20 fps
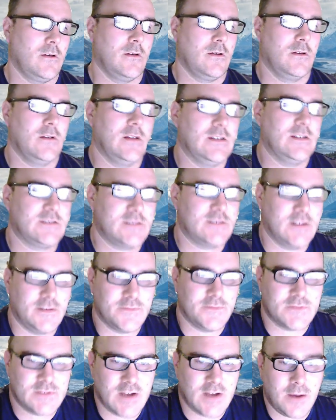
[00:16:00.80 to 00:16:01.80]
instead of
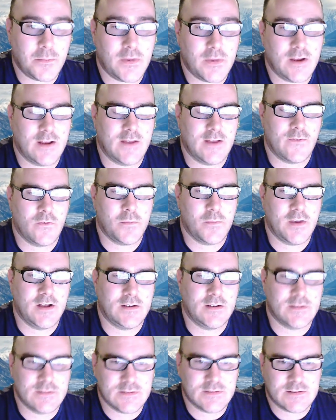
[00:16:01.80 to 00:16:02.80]
stopping at every
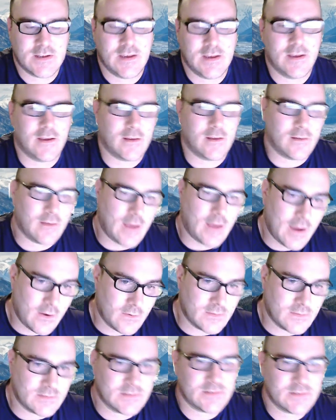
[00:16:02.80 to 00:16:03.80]
page and saying, how
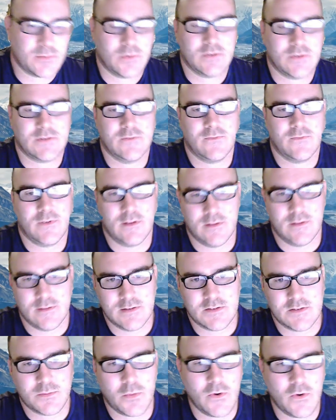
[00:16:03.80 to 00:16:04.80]
does this person feel at
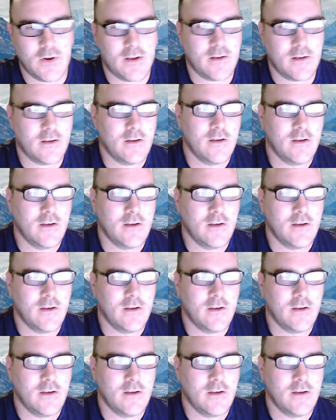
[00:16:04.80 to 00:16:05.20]
this point,